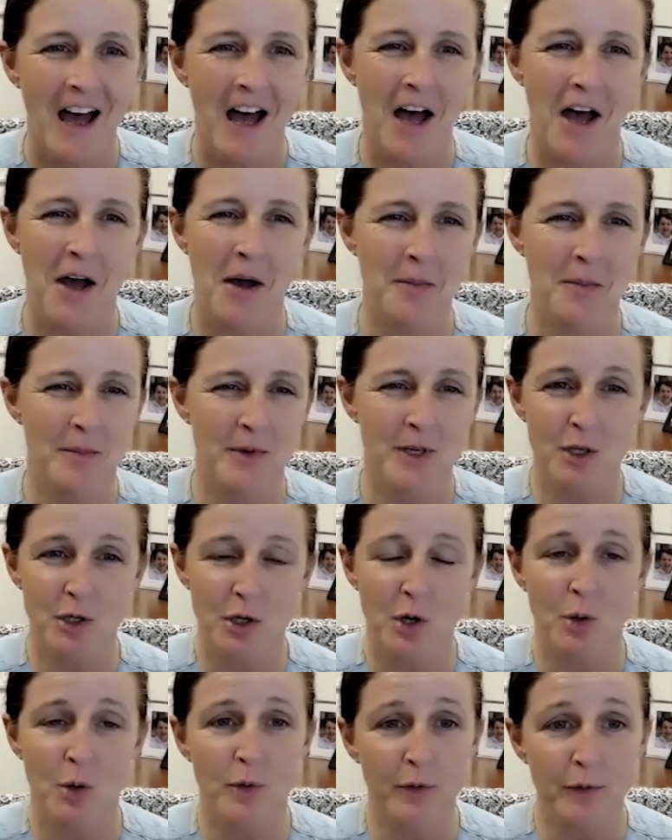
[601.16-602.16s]
um, you
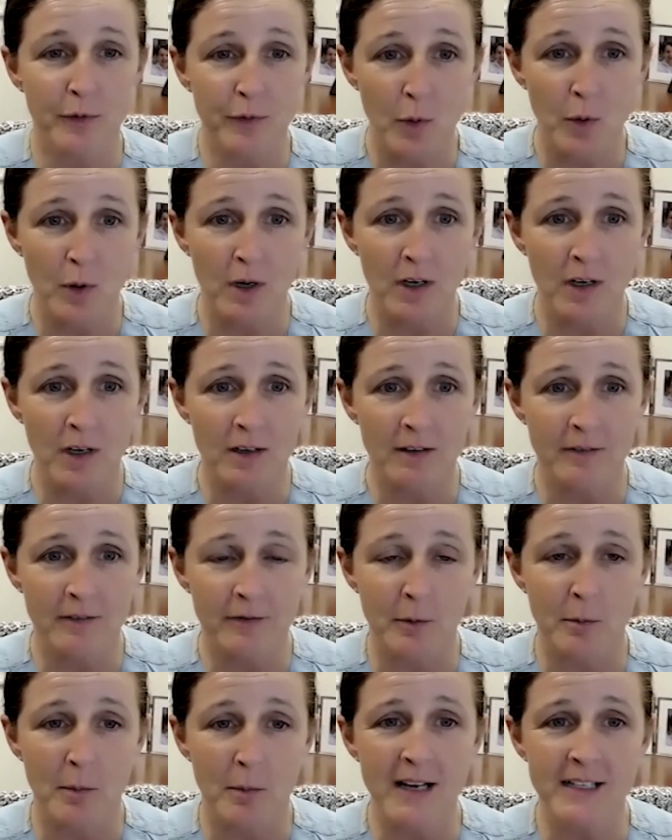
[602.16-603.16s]
know, for,
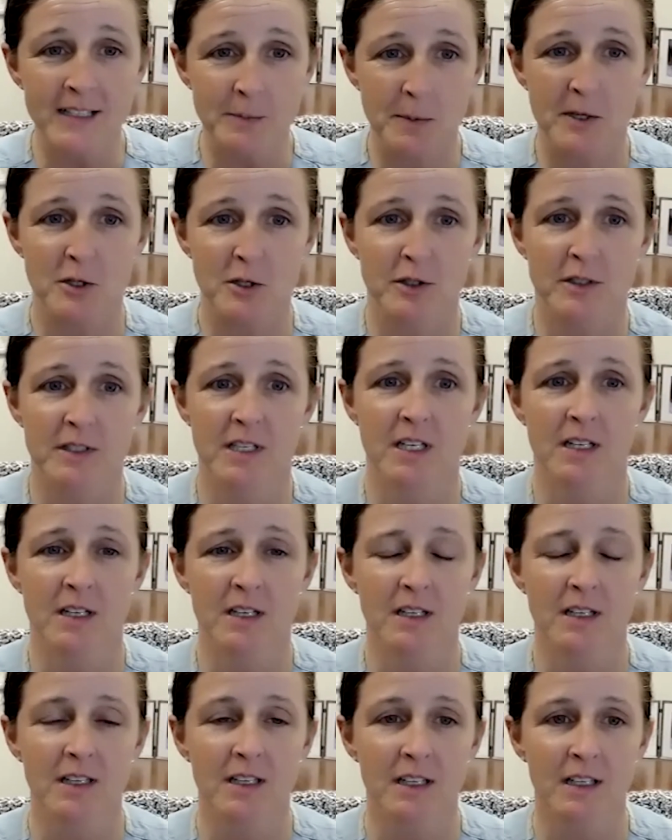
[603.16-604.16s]
for my
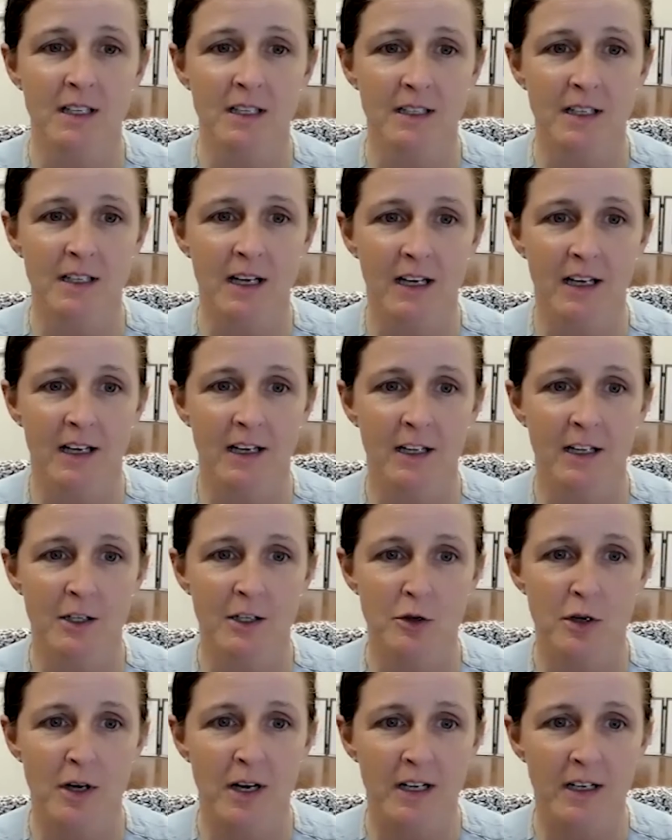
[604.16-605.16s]
specialty in uh,
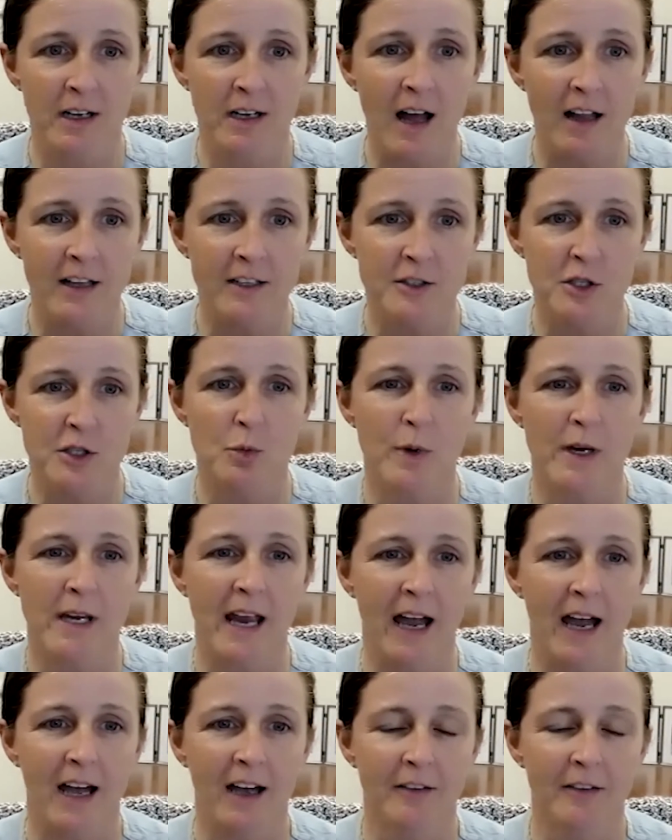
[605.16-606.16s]
urogynecology, we
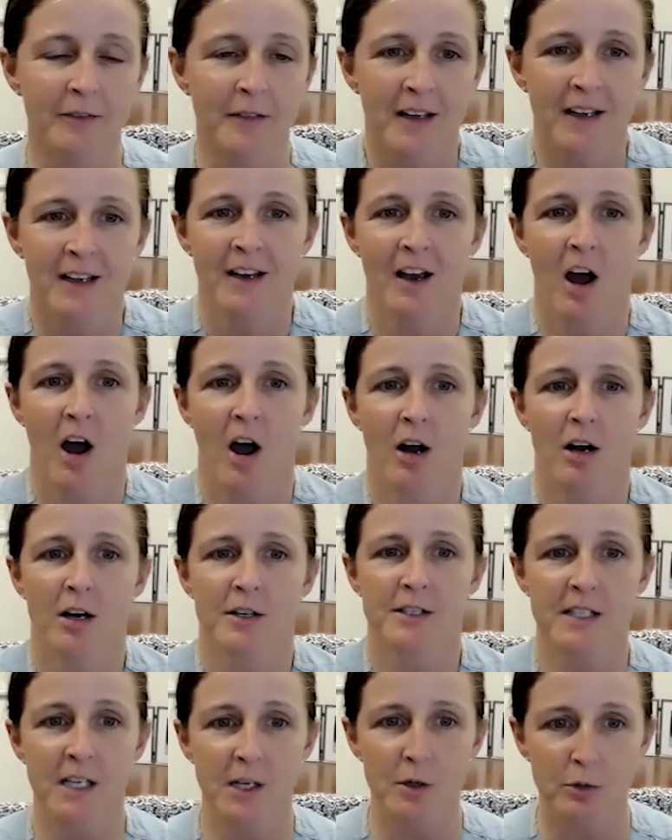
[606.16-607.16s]
have
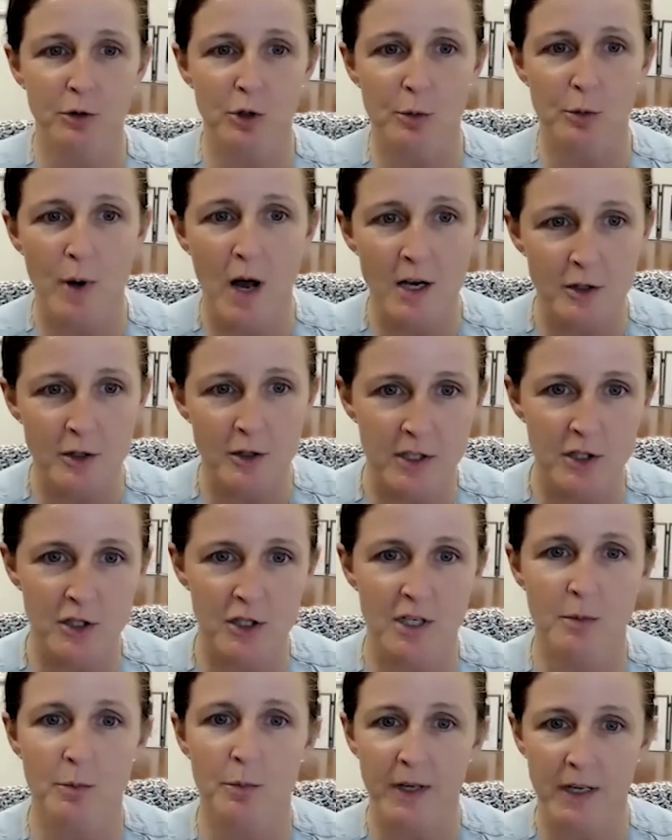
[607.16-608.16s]
our sacral
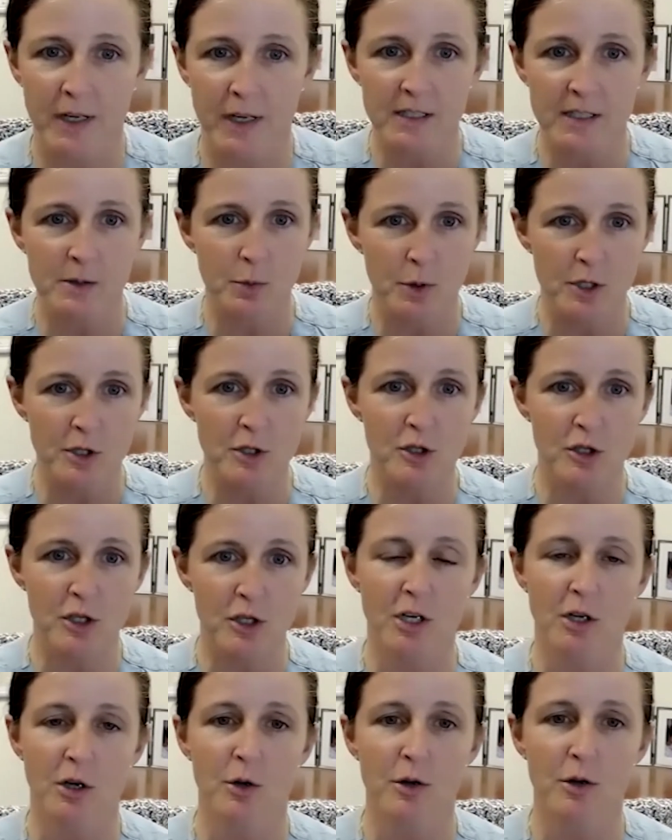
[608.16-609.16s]
neuromodulation implants, which,
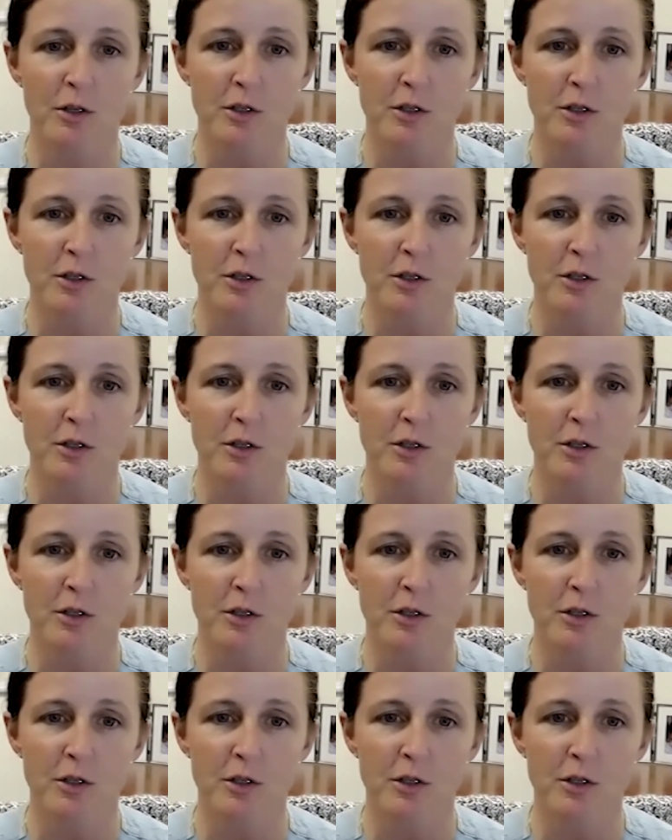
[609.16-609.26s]
you know, mm.